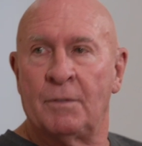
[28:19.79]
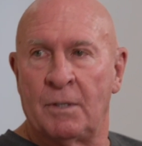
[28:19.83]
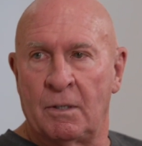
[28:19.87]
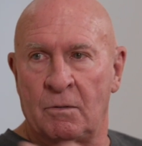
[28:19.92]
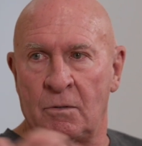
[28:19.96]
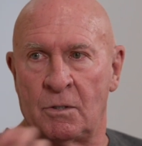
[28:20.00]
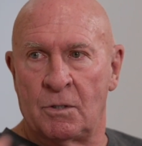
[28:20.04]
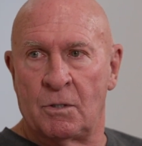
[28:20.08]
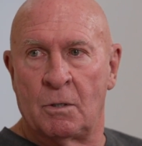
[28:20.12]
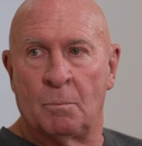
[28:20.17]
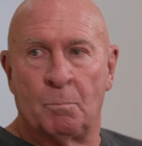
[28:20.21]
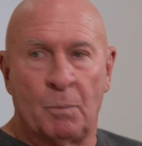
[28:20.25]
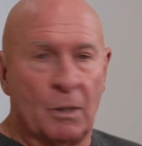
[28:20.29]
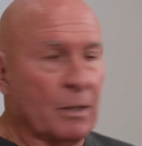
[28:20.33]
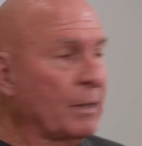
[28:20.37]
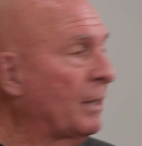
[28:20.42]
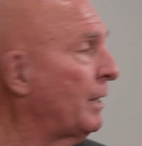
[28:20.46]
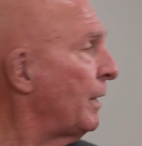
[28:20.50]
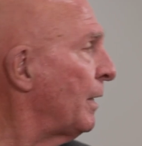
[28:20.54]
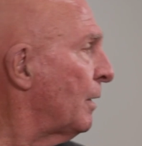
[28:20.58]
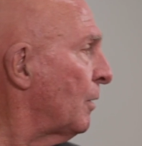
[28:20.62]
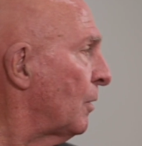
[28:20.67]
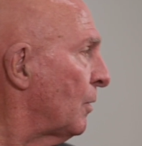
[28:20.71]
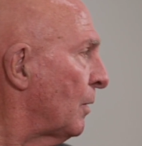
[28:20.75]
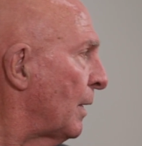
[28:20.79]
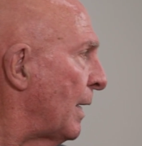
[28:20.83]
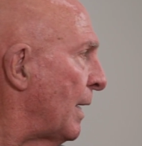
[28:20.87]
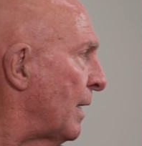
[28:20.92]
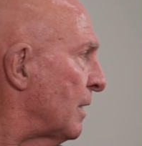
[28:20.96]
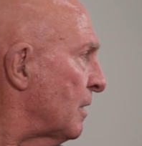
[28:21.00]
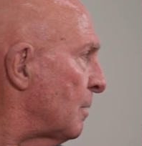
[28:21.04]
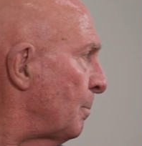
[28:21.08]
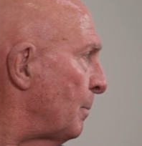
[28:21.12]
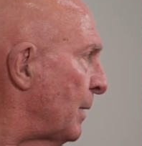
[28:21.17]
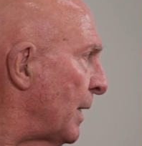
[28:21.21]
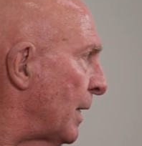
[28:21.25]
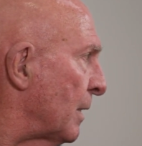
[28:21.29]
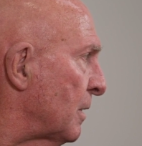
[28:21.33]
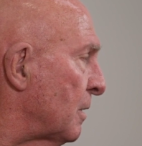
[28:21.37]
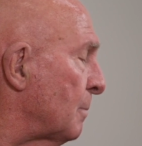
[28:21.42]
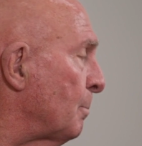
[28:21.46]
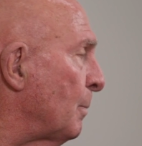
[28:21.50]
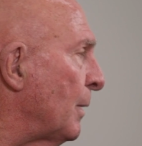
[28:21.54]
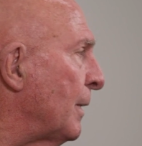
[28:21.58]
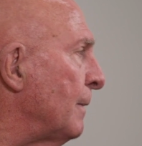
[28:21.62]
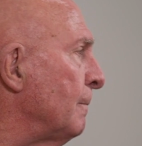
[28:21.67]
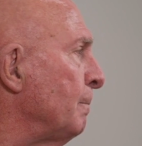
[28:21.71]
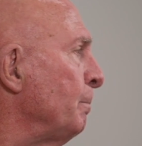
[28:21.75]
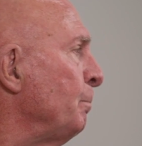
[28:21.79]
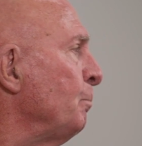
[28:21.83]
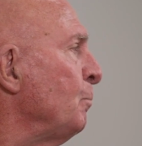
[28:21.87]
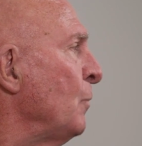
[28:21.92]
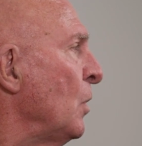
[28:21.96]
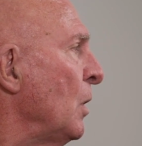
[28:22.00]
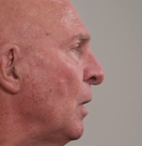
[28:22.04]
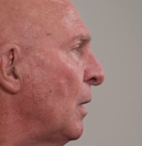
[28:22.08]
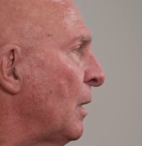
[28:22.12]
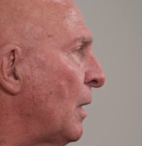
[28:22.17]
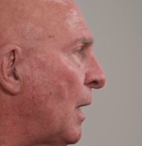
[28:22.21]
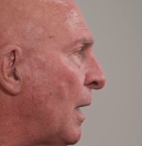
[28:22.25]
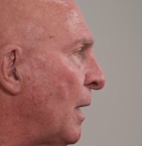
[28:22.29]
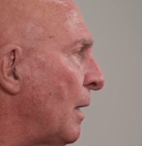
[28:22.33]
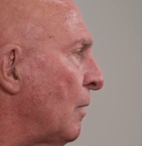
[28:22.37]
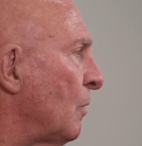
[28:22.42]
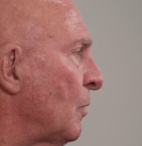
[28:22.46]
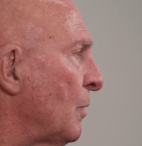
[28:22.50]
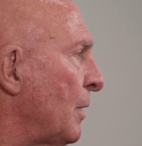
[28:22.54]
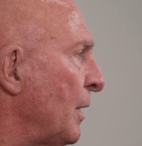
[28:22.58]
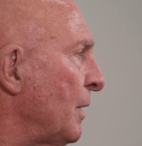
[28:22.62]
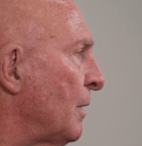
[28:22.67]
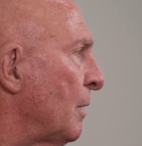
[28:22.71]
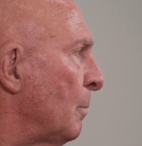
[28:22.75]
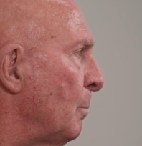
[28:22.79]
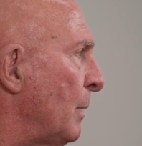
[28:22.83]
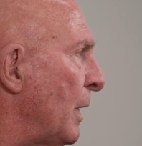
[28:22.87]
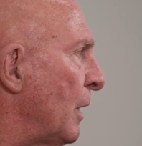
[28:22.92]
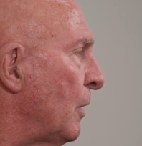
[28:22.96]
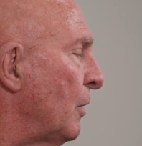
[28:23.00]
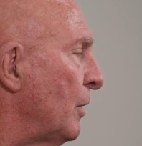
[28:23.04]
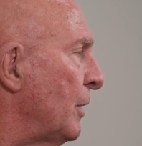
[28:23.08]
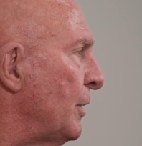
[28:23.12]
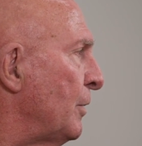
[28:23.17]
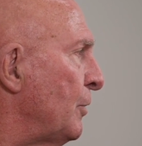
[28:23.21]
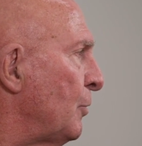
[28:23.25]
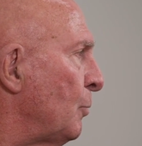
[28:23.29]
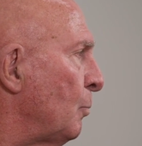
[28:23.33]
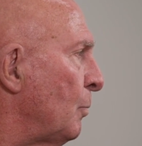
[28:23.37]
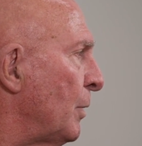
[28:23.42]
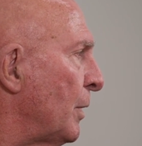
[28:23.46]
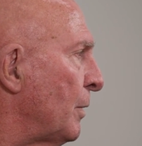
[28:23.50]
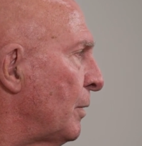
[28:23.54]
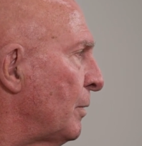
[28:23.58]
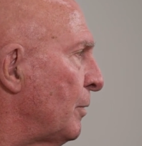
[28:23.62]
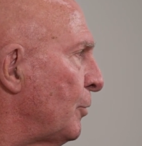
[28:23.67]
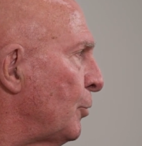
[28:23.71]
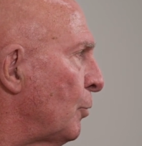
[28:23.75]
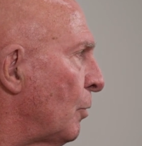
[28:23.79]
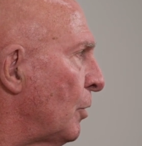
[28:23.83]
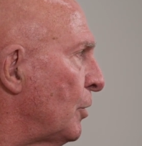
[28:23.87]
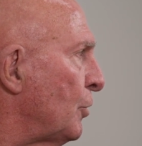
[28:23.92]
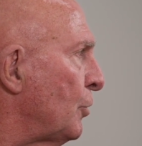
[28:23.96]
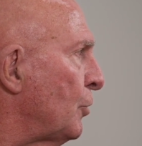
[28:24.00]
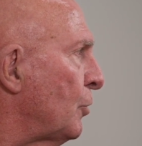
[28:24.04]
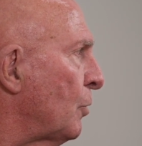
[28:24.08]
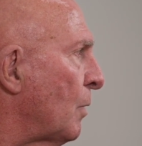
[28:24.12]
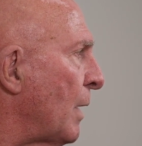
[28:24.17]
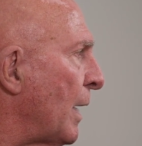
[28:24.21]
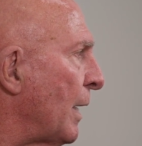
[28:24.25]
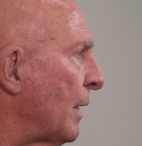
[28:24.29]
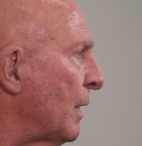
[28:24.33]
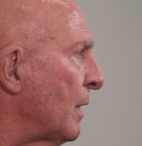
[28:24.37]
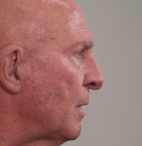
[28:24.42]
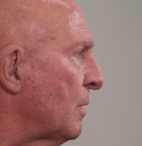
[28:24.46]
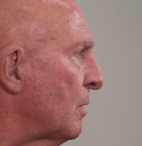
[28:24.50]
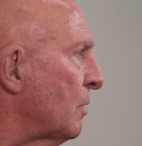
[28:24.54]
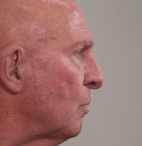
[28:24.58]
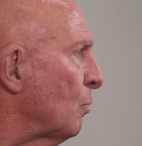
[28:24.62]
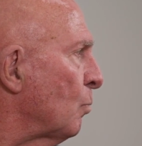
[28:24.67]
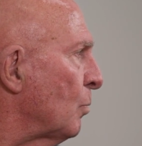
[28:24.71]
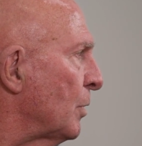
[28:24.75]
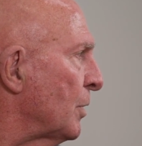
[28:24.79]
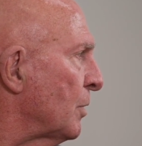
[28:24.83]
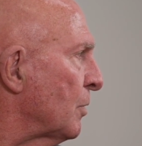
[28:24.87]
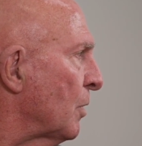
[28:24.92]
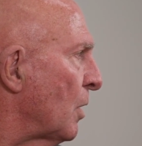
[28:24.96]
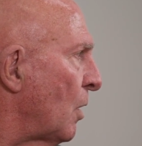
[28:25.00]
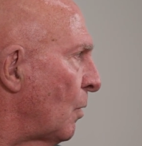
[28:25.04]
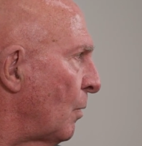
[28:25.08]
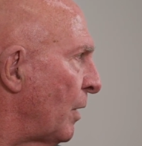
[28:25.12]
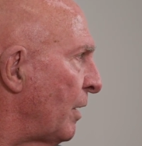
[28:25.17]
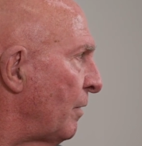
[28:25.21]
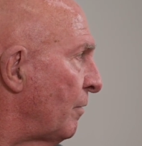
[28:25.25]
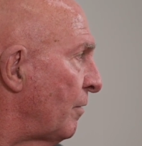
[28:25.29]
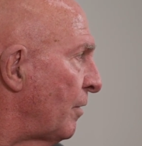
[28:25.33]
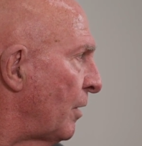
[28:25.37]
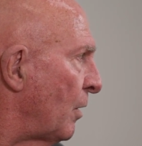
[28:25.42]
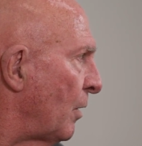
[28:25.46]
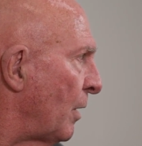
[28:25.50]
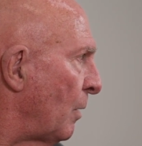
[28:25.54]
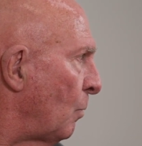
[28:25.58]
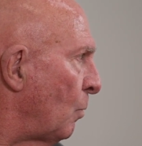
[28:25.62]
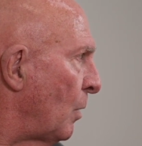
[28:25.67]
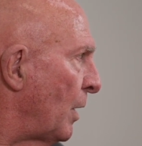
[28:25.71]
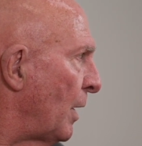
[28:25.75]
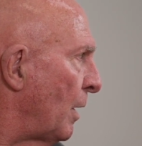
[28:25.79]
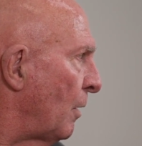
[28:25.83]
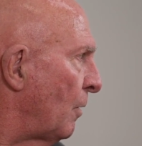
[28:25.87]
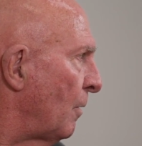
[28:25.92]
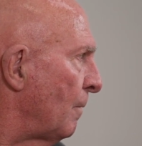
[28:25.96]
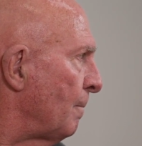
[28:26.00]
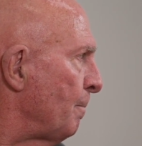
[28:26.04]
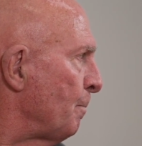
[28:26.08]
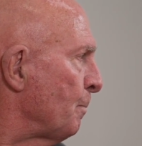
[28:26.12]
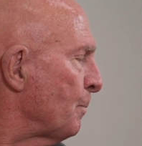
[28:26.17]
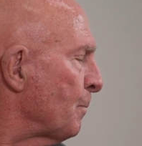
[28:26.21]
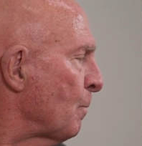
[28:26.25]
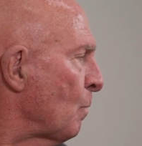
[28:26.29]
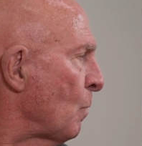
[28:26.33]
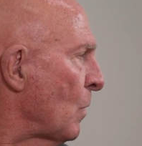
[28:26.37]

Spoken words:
There was the political aspects, but I don't think the marriage with George Trachis was going very well.